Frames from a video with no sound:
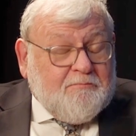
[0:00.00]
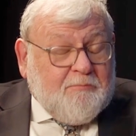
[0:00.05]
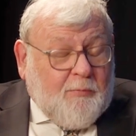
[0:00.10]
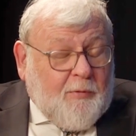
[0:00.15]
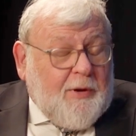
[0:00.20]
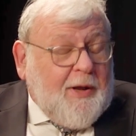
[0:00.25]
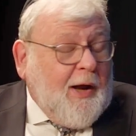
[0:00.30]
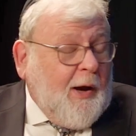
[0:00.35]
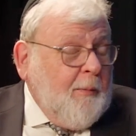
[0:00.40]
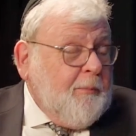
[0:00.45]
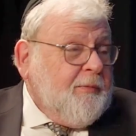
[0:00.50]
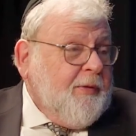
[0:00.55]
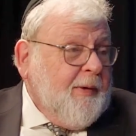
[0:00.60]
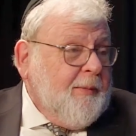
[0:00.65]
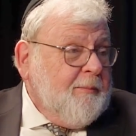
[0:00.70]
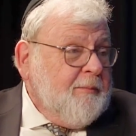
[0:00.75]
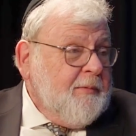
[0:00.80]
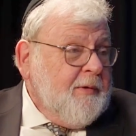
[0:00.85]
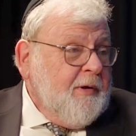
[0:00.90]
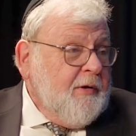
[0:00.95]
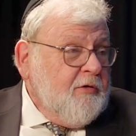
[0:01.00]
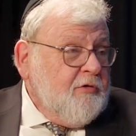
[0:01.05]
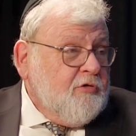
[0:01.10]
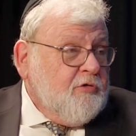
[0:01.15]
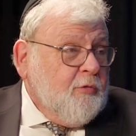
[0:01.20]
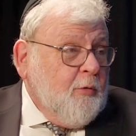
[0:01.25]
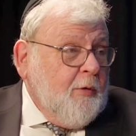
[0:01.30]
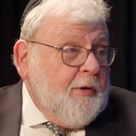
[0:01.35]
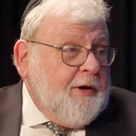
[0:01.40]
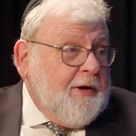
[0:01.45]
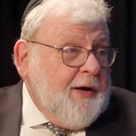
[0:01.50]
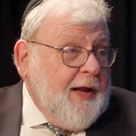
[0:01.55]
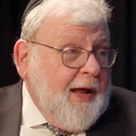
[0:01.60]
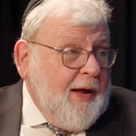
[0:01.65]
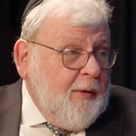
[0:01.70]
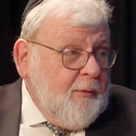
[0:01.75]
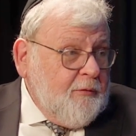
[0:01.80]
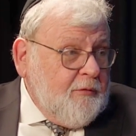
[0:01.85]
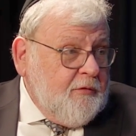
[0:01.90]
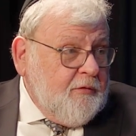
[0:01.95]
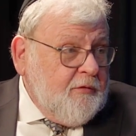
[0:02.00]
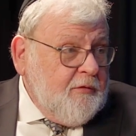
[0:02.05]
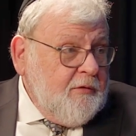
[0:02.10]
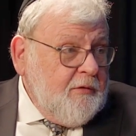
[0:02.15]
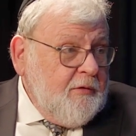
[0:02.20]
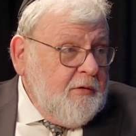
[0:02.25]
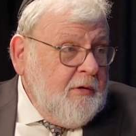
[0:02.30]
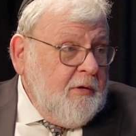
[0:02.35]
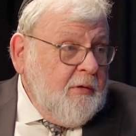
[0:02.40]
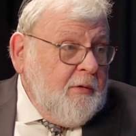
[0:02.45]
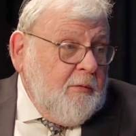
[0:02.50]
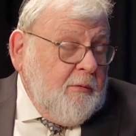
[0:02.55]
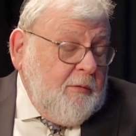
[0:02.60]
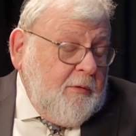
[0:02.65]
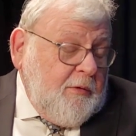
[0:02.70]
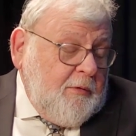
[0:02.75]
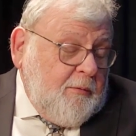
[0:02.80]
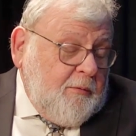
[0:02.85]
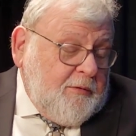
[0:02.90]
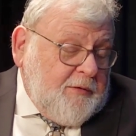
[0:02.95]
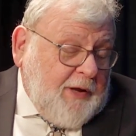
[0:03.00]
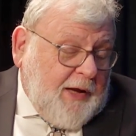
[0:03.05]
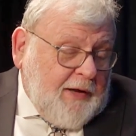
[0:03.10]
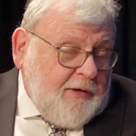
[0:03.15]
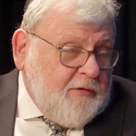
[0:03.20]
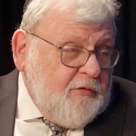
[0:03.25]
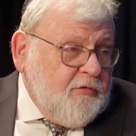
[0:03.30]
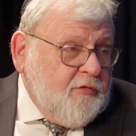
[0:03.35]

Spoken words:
helped them sort it out with doctor's